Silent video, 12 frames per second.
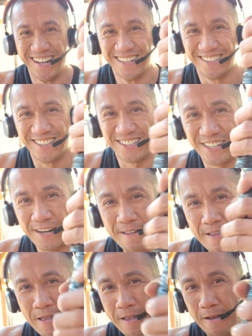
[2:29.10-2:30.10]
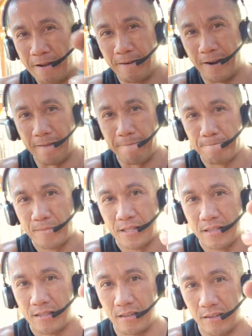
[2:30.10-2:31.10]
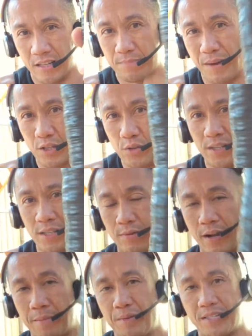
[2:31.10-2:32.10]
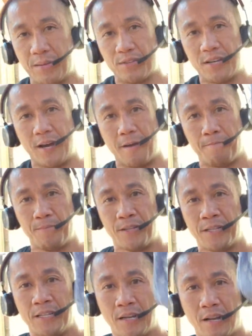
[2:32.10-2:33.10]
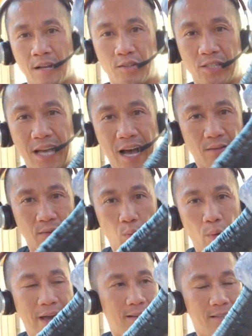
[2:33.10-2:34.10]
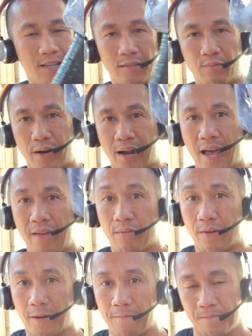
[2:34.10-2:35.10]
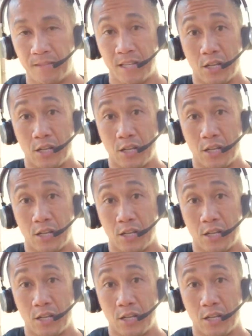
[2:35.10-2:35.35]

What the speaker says: this here, right? It's about 2 inches, right? But at the same time, you see how the weight is very heavy, right?